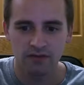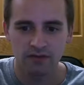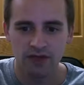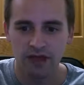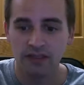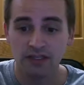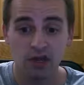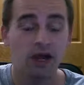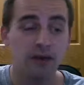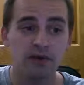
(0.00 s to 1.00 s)
and this
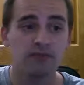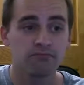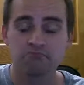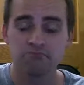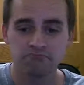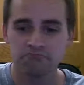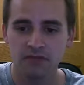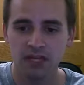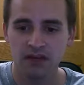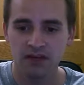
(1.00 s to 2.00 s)
all happened
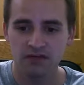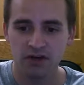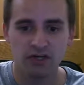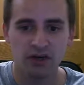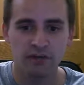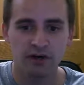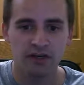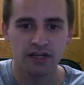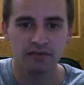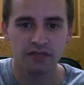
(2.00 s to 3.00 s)
in a very short period of
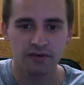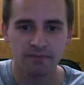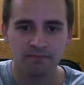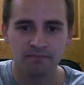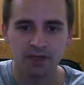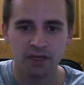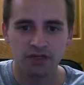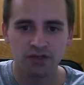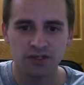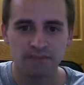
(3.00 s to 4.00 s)
time. So,
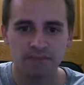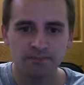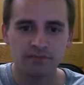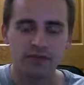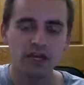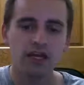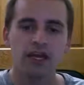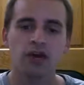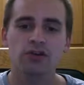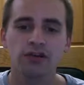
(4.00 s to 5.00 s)
interesting. In
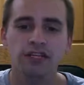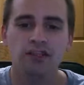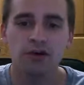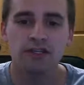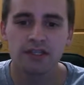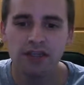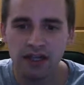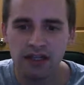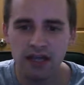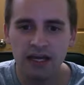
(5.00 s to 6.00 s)
Counter-Strike Source,
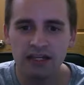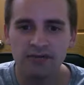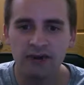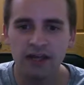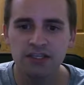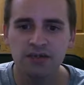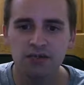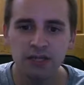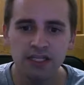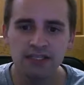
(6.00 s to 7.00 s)
Nikolai Device
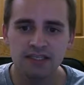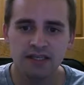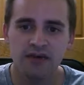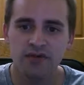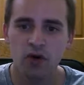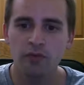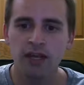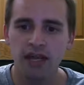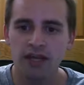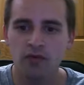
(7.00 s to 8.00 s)
Reedtz of
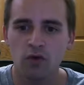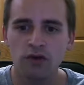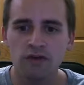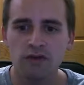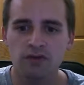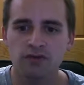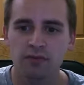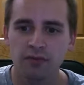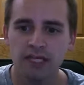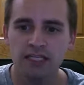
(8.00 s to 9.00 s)
Copenhagen Wolves was
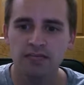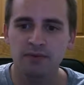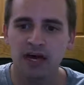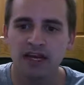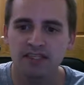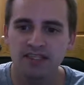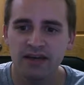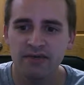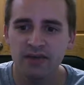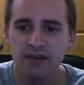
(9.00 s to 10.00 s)
replaced by
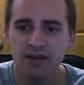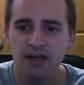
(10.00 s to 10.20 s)
Stefan